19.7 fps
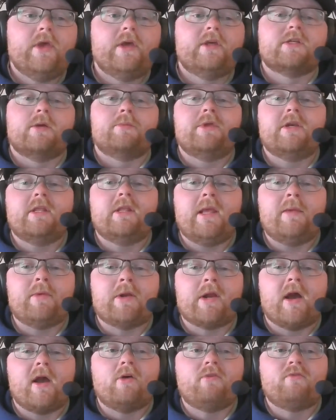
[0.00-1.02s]
something to keep an
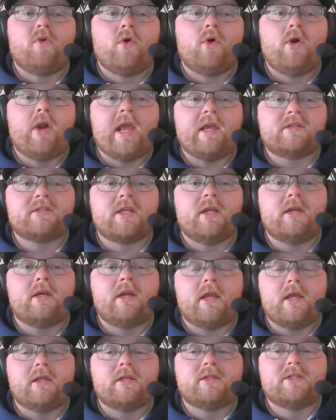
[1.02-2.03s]
eye out for. Heiskanen
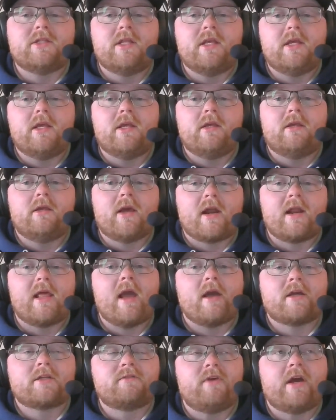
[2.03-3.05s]
is the kind of
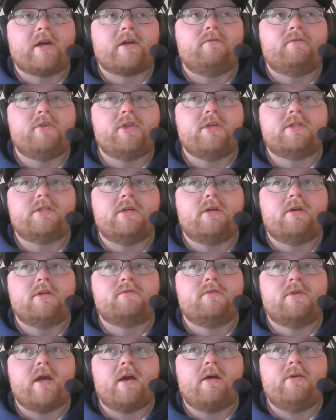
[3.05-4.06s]
X factor for this series
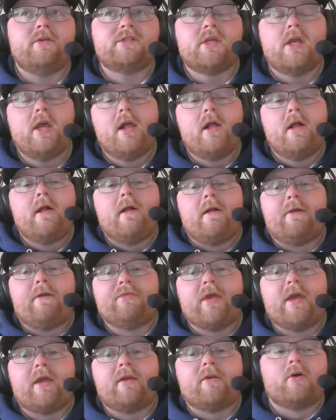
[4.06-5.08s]
for Dallas.
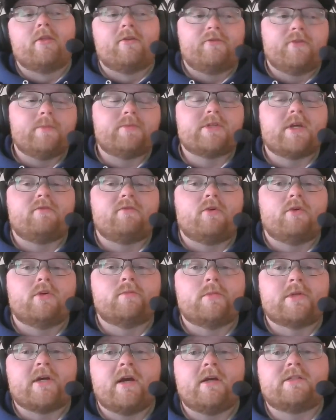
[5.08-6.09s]
And then on the flip side, of course,
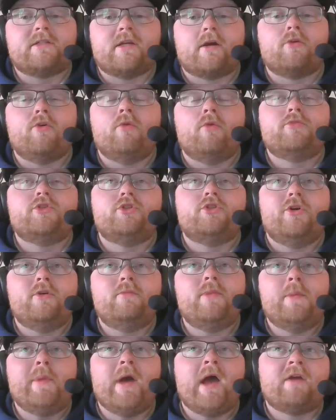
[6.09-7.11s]
Matthias Ekholm
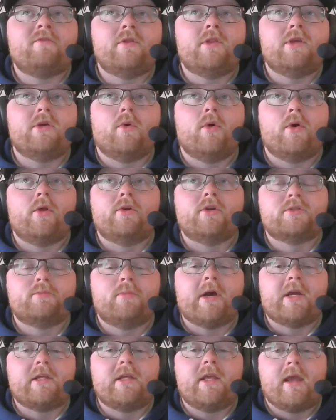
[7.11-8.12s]
should be back for the Oilers
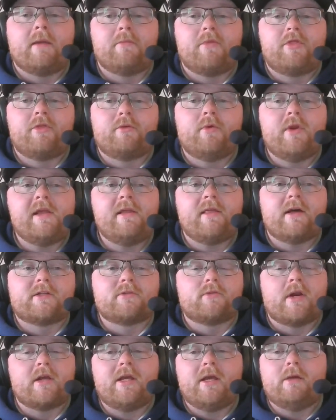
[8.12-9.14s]
by game 3. That's
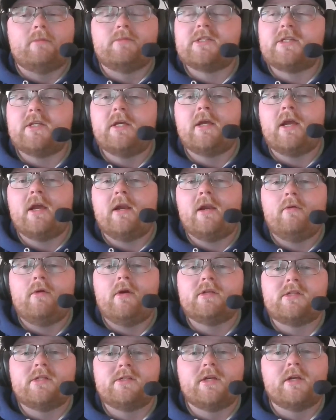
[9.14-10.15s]
what I keep seeing
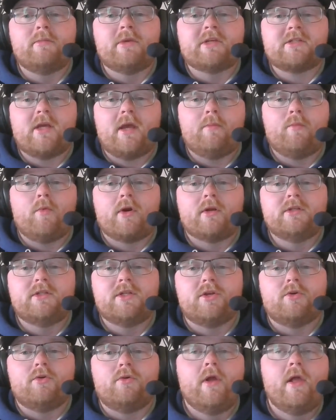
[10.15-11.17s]
anyways. He's going to miss game 1 and
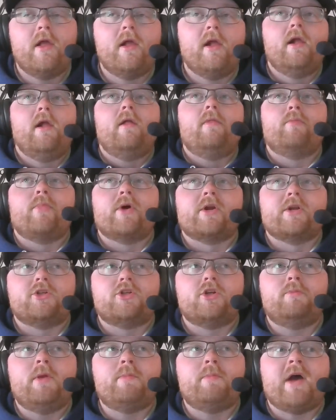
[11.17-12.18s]
2, but he
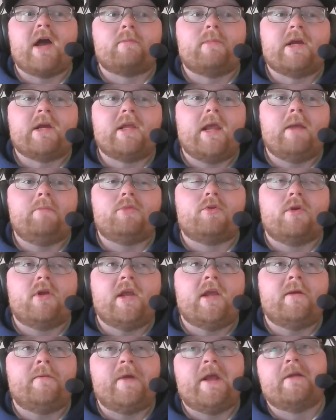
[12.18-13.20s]
should be back by game
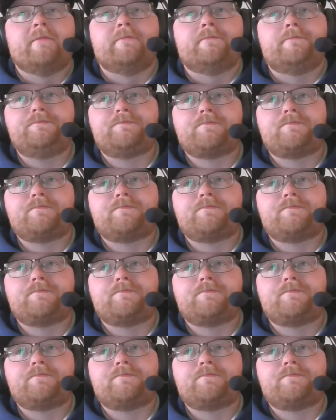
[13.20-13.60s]
3. And